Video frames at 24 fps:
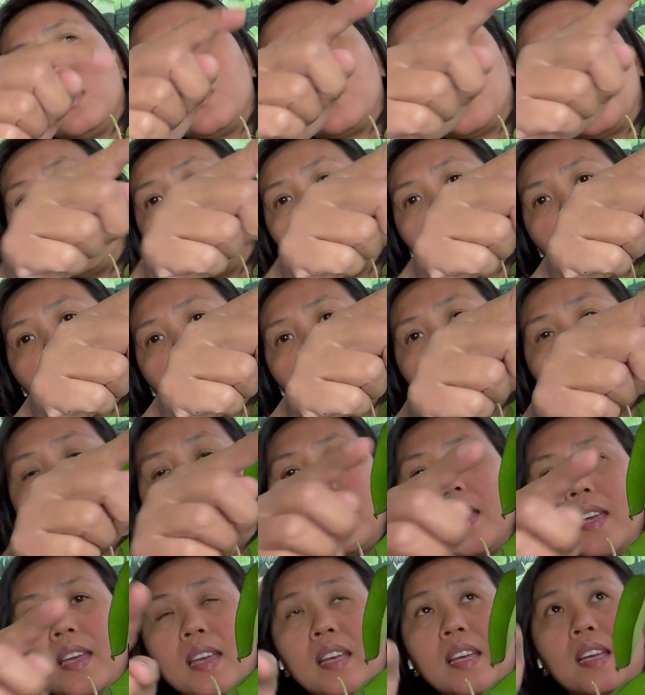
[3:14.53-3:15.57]
2,
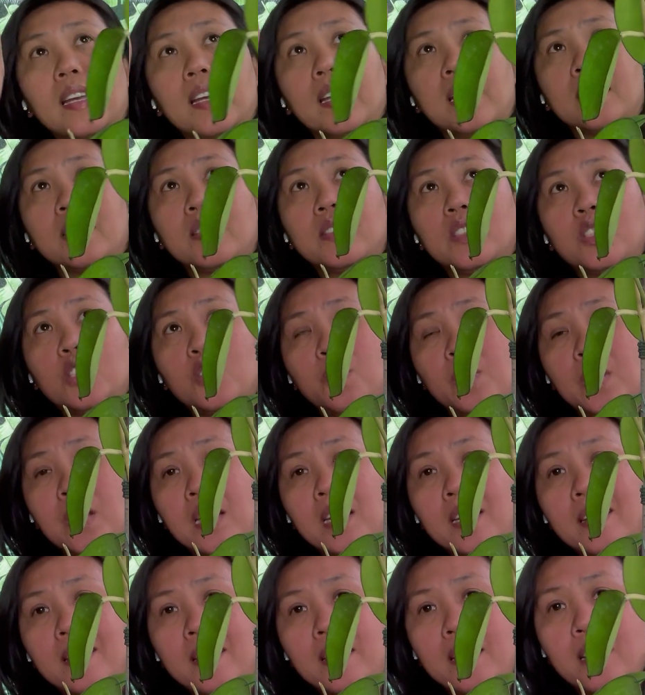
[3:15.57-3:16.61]
and
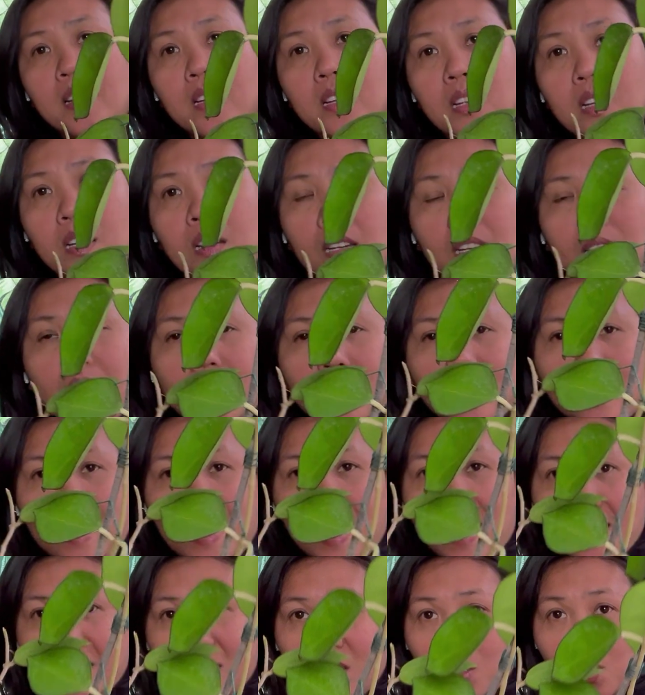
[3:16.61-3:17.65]
3. The
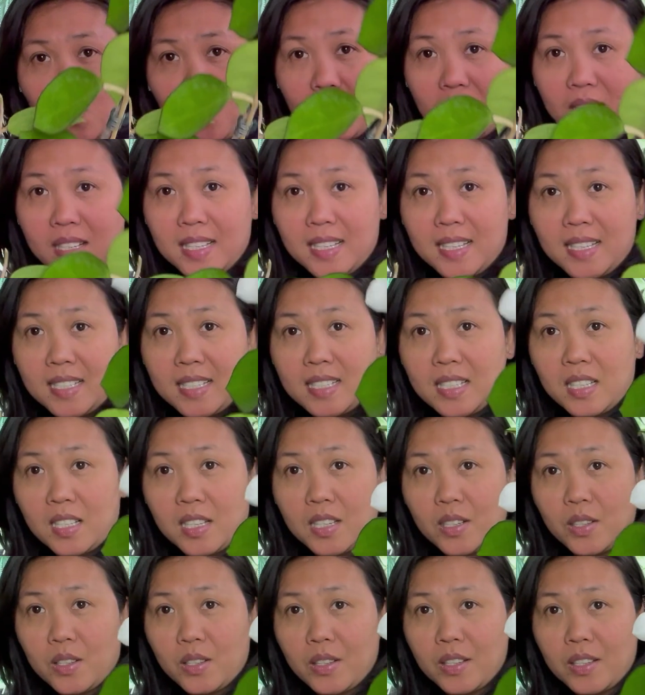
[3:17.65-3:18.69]
last one is
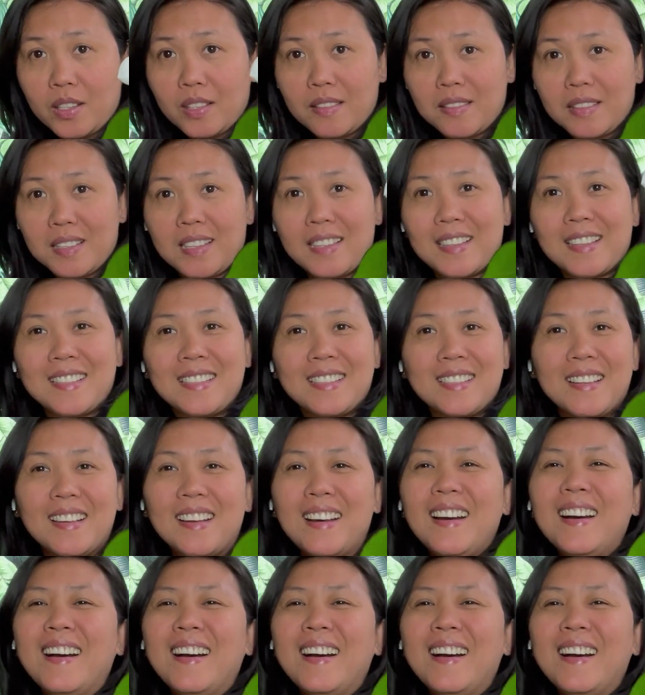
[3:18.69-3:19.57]
this.